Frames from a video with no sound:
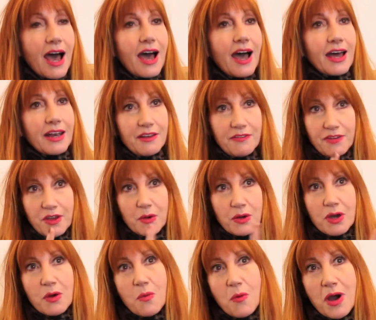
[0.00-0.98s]
And if you
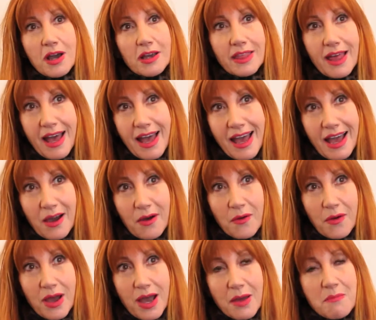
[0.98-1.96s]
can work that
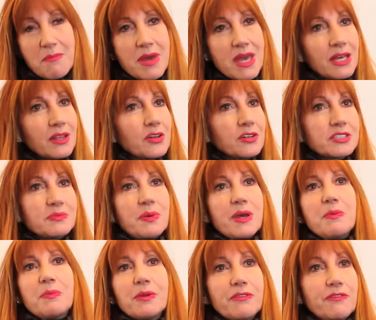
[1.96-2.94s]
out and make those
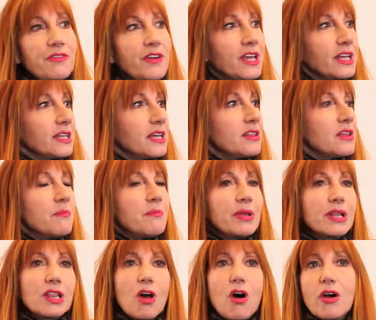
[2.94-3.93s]
people feel either
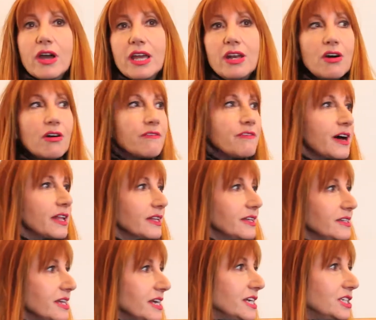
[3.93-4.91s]
belonging or
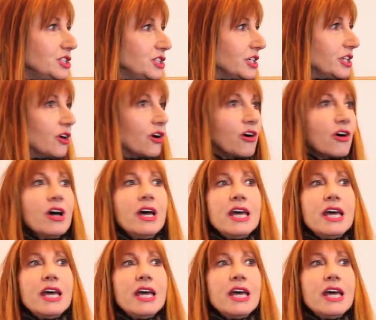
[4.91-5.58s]
validation or